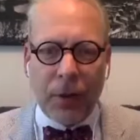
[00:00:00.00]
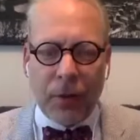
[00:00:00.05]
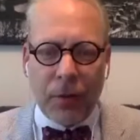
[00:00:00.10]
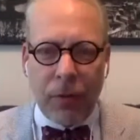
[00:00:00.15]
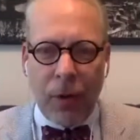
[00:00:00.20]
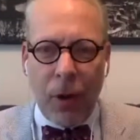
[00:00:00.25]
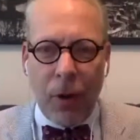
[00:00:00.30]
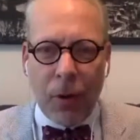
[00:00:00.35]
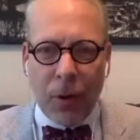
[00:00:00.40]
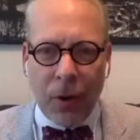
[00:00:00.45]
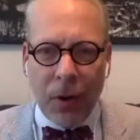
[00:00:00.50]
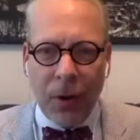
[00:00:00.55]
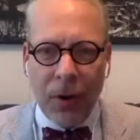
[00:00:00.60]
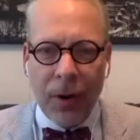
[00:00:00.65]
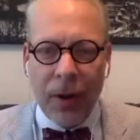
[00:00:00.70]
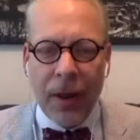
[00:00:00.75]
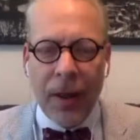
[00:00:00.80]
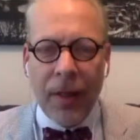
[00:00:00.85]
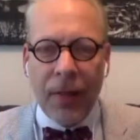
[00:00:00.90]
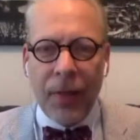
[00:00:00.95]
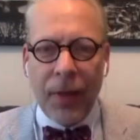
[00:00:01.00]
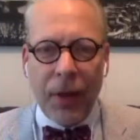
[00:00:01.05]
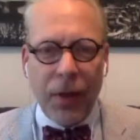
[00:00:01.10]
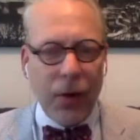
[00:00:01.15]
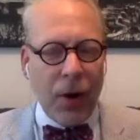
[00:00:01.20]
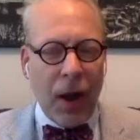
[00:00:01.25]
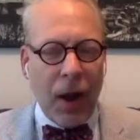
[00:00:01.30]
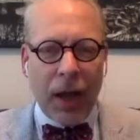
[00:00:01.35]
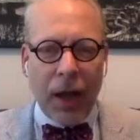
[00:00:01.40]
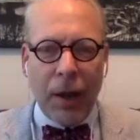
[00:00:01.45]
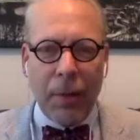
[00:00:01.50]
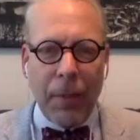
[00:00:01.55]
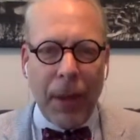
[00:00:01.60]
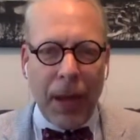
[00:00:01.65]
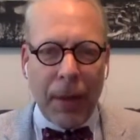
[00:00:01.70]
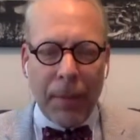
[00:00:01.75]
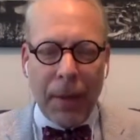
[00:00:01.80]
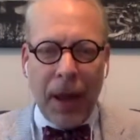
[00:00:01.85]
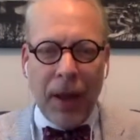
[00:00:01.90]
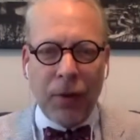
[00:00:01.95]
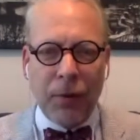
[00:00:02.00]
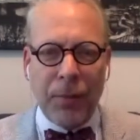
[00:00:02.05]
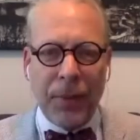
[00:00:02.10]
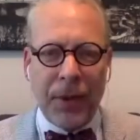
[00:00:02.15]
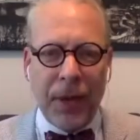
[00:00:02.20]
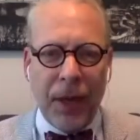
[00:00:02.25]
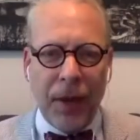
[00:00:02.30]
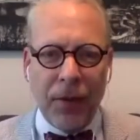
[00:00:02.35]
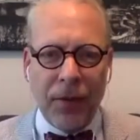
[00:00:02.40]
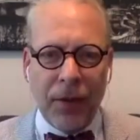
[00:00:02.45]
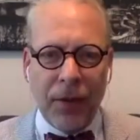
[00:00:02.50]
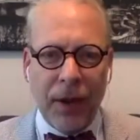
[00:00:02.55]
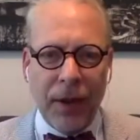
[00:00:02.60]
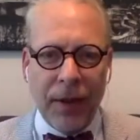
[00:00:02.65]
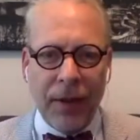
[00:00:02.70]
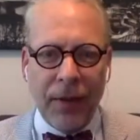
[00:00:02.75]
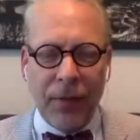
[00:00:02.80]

Kroger that you're not going to make mashed potatoes out of these